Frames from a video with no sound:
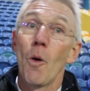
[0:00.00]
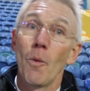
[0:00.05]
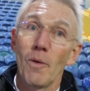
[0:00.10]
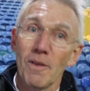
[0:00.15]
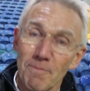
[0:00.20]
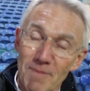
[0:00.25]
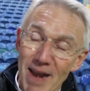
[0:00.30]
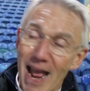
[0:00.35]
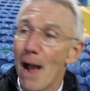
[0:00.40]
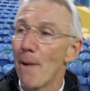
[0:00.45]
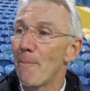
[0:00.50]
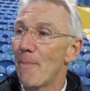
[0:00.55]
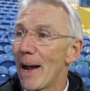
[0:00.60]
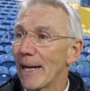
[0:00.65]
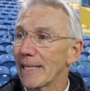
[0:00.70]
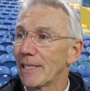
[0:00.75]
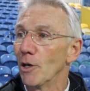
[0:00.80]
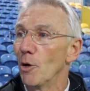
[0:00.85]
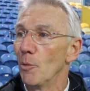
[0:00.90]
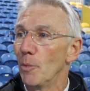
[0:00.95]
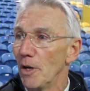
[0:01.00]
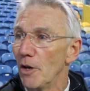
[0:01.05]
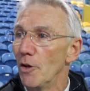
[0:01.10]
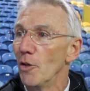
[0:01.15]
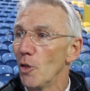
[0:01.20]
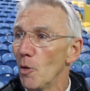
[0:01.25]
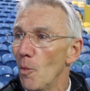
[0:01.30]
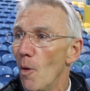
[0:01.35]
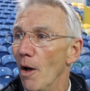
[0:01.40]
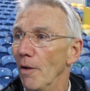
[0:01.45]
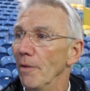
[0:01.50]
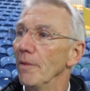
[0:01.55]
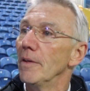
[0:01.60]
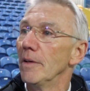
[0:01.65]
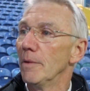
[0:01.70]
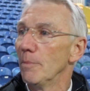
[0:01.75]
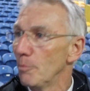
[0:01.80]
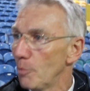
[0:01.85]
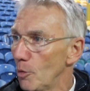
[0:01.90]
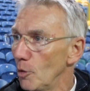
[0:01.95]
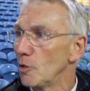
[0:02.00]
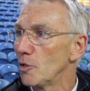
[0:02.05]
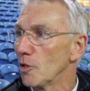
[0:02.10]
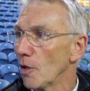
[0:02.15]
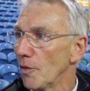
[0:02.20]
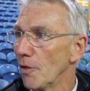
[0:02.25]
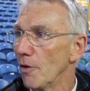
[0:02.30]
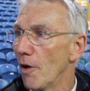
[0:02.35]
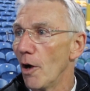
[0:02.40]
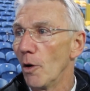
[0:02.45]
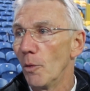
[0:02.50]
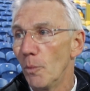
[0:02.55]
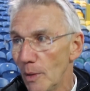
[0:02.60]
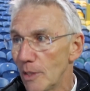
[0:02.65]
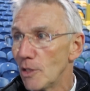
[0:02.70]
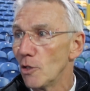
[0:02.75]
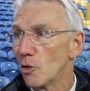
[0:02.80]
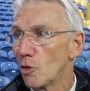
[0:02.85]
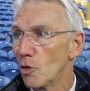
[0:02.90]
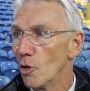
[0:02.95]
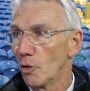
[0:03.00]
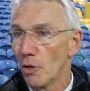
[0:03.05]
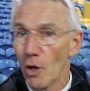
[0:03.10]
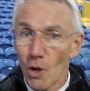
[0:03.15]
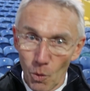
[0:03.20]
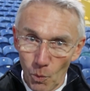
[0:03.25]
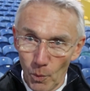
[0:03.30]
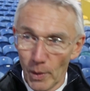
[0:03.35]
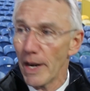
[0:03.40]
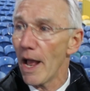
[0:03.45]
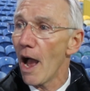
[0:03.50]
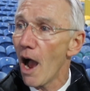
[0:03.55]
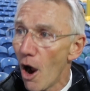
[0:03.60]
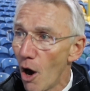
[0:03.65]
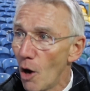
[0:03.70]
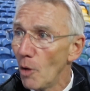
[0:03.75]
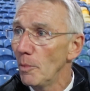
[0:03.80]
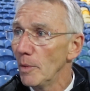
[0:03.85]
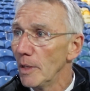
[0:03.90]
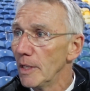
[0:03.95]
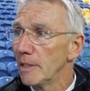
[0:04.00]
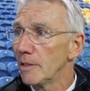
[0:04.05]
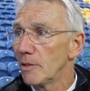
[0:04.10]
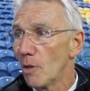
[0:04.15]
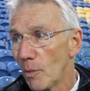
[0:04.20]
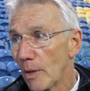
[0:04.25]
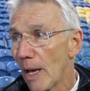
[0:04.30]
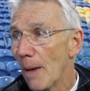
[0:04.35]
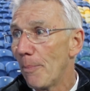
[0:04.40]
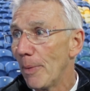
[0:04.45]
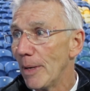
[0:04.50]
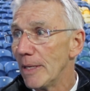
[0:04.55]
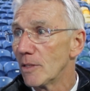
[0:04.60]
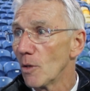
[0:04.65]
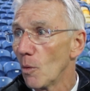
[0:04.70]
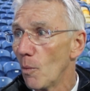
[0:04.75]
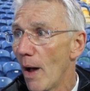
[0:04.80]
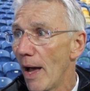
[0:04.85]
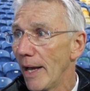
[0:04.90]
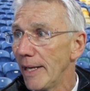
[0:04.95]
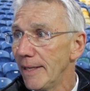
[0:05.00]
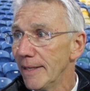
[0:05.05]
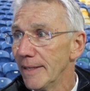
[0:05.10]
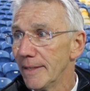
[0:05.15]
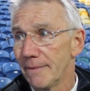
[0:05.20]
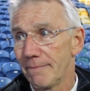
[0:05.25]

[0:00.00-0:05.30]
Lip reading: We've now backed it up with another one, points on the road, which is good. Win at home, don't get beat away.